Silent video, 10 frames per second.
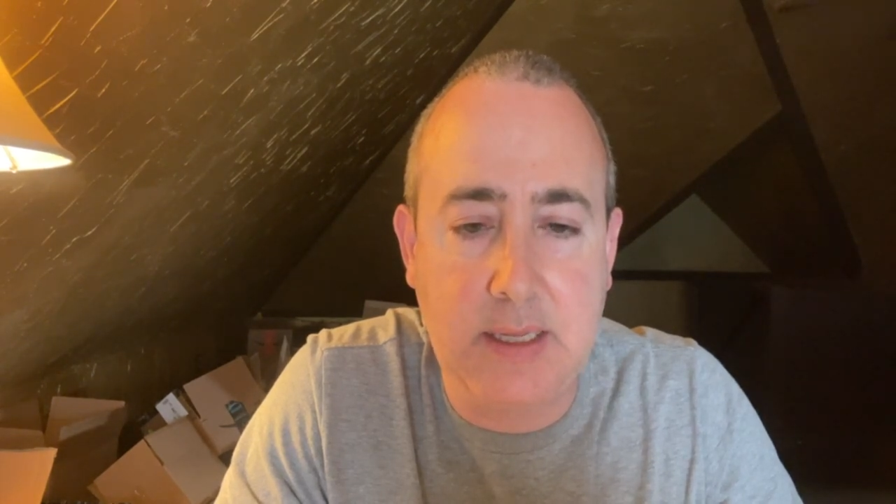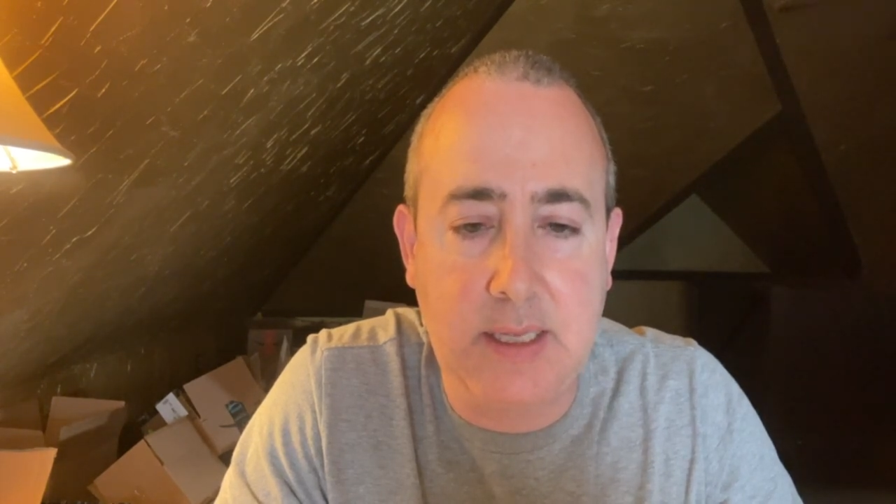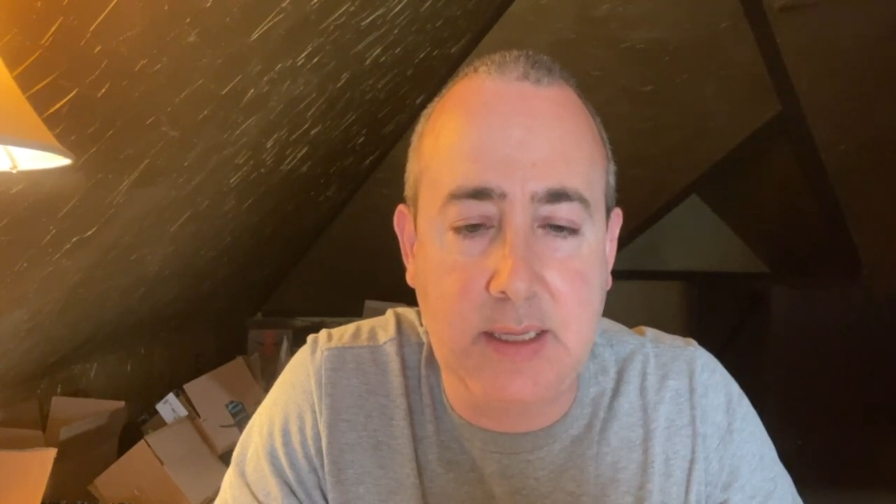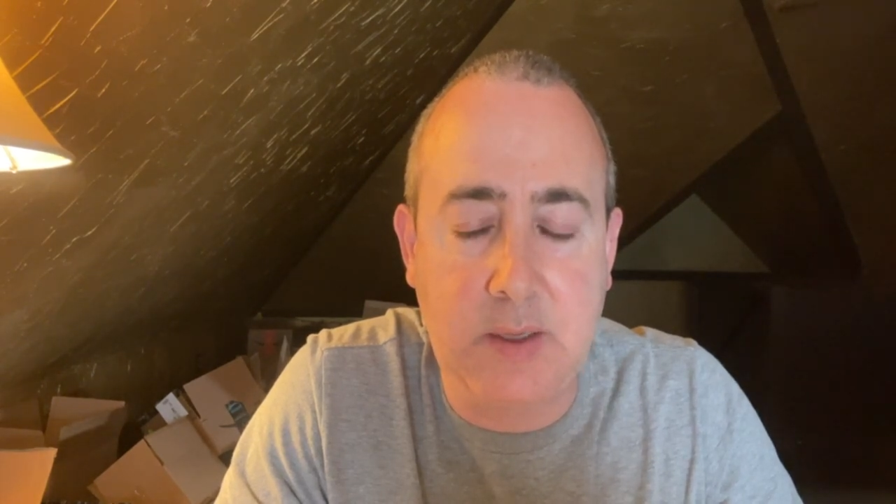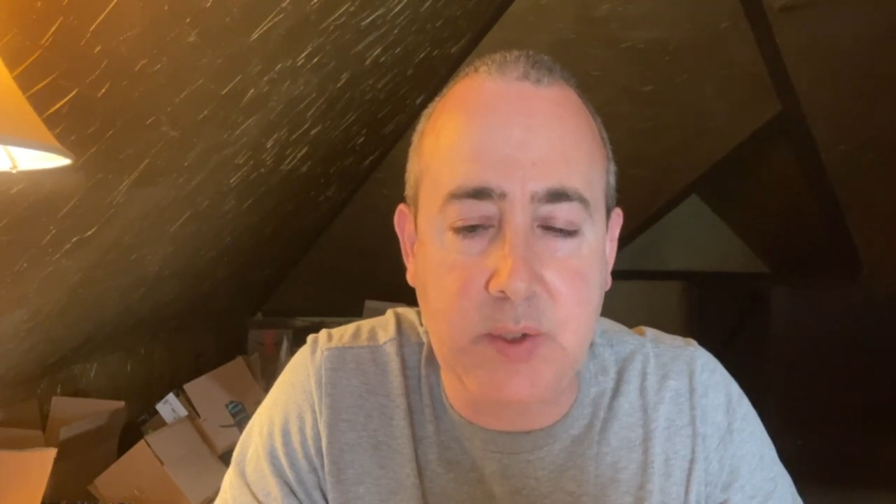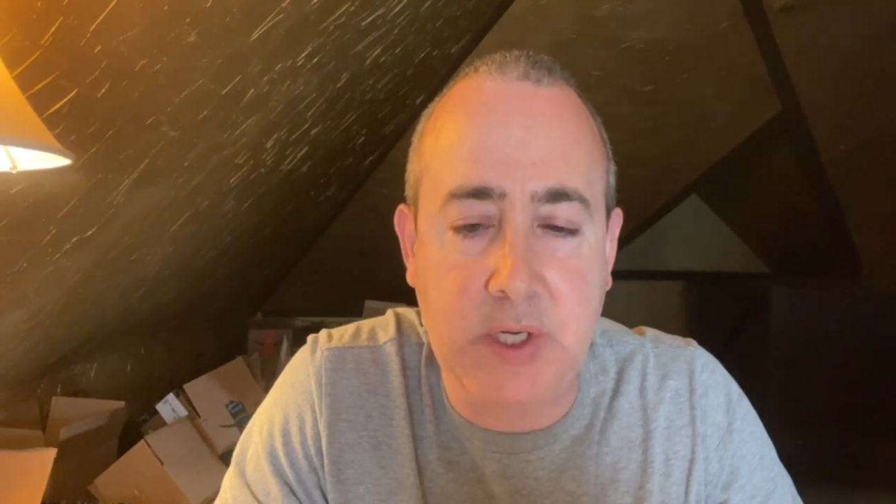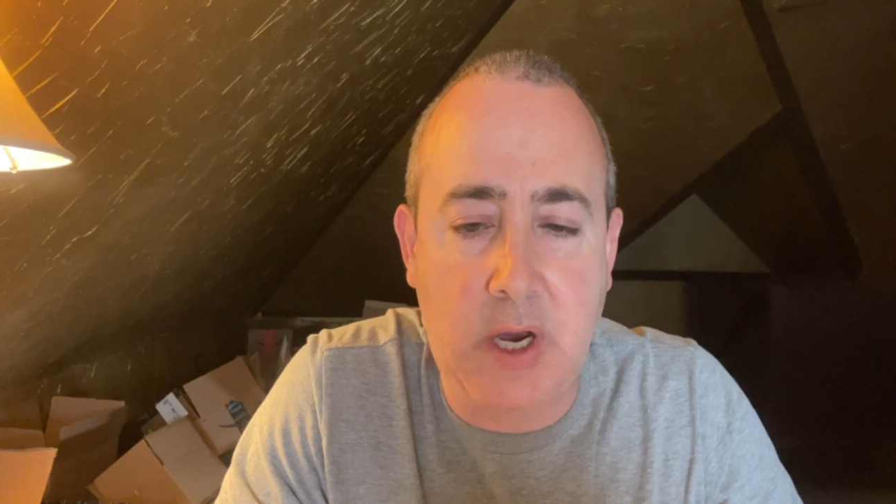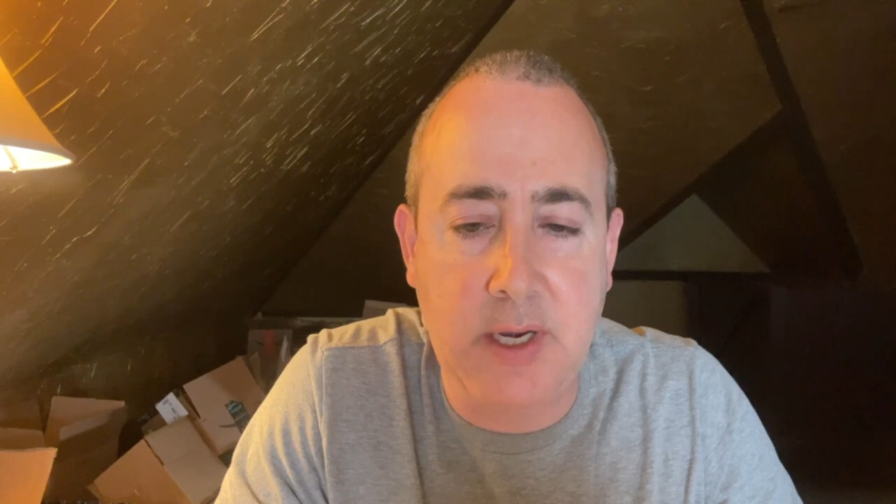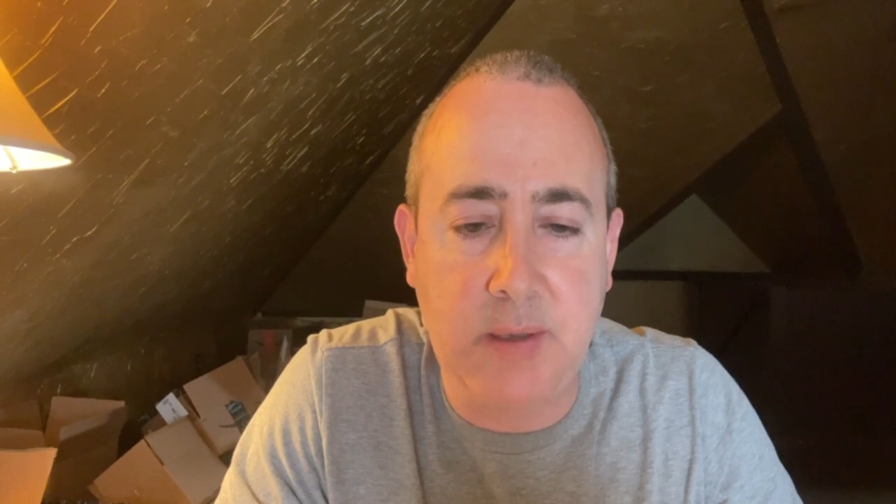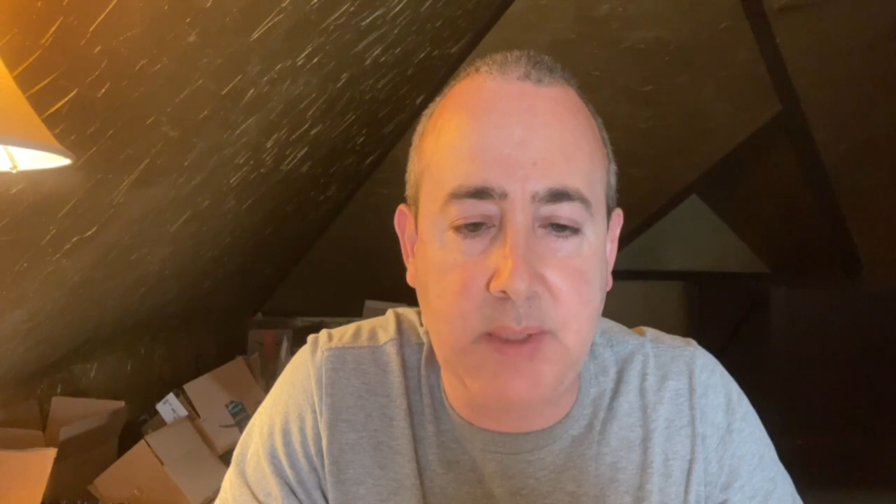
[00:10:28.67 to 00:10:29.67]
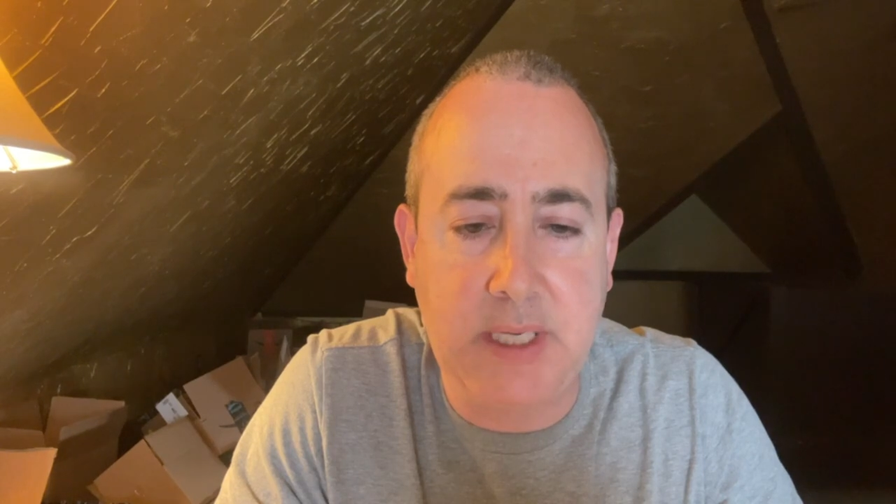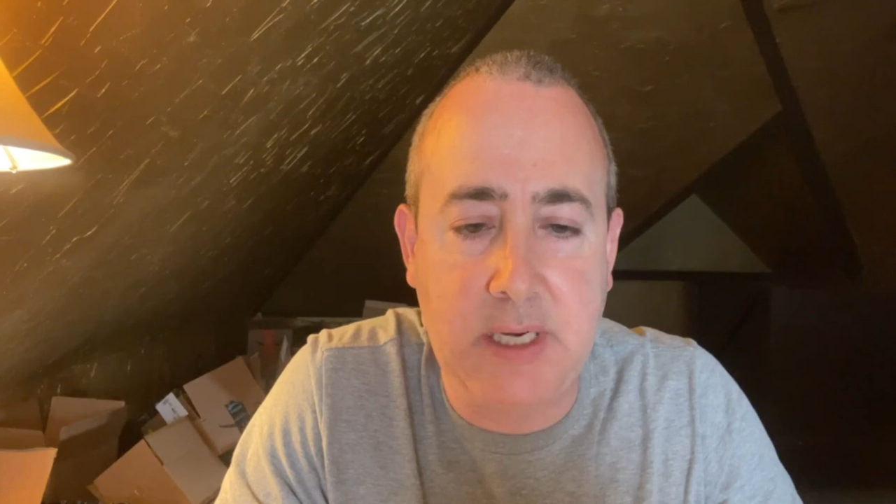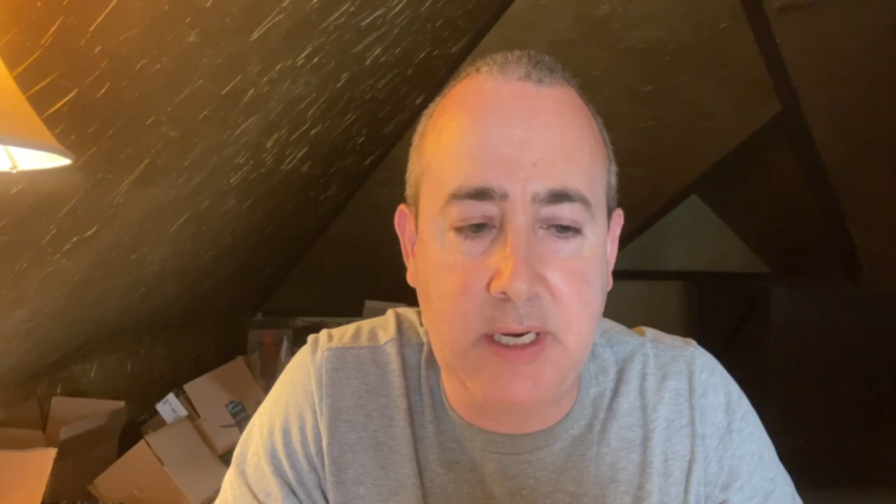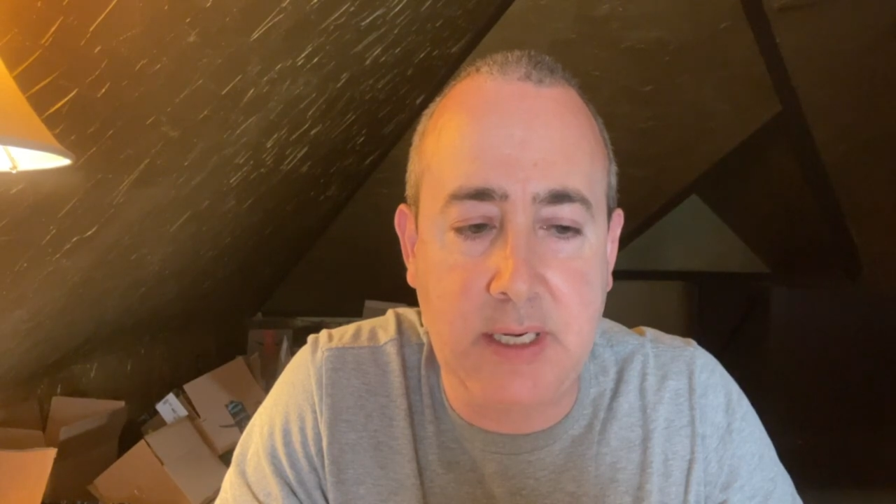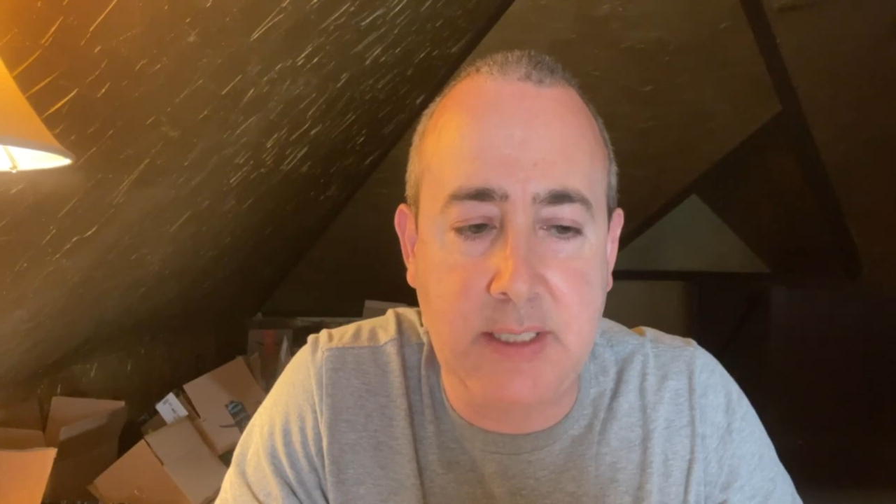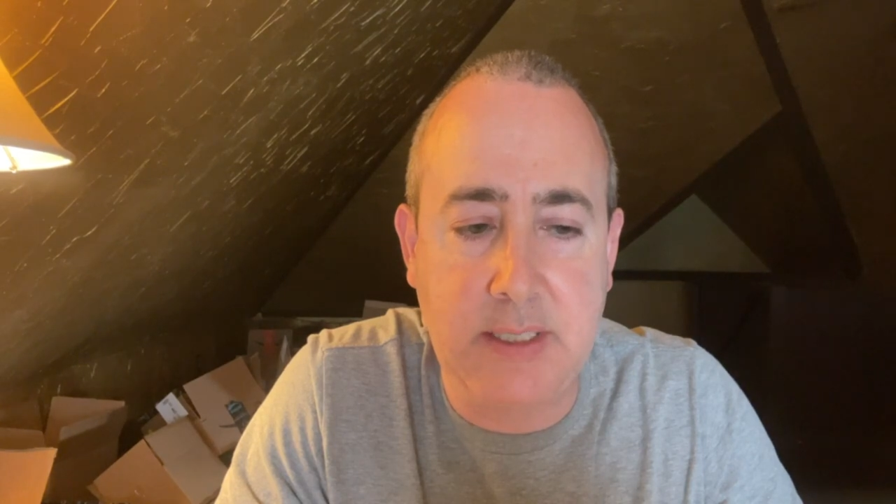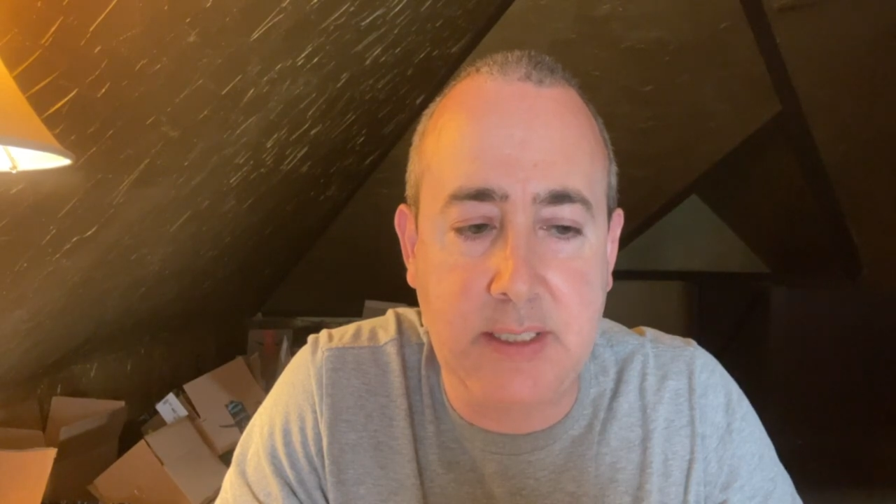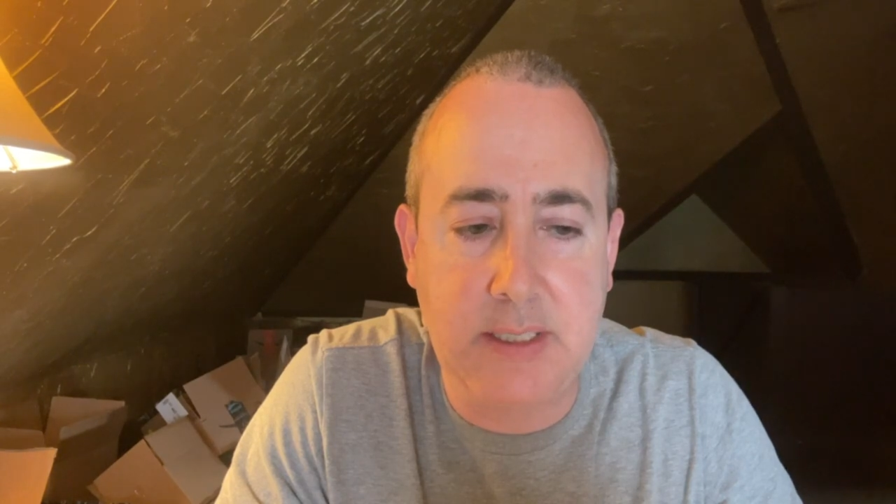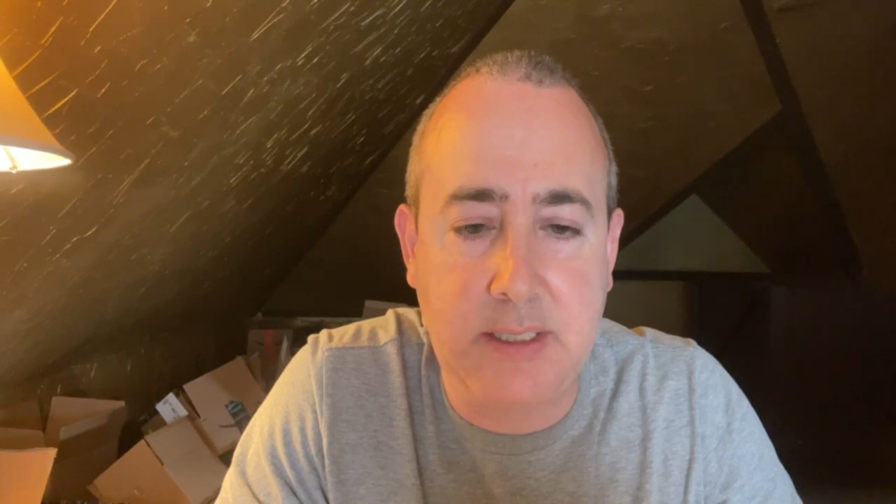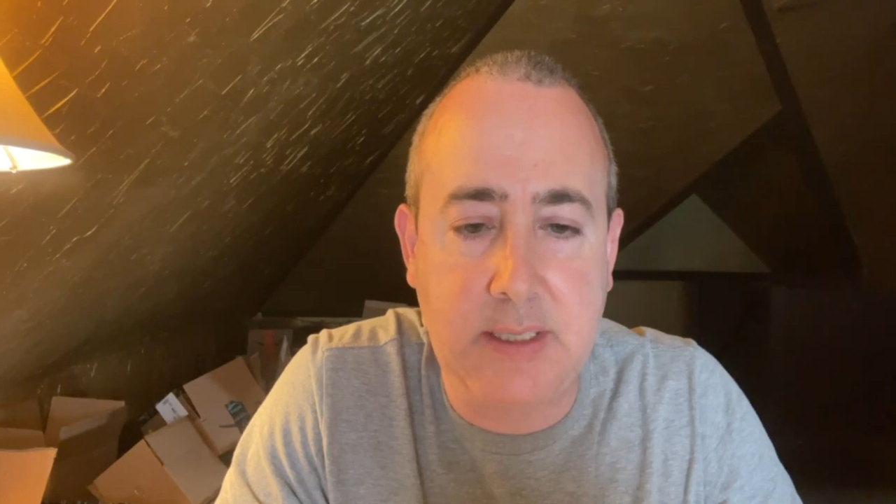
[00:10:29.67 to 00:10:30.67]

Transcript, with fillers: that there was cutting because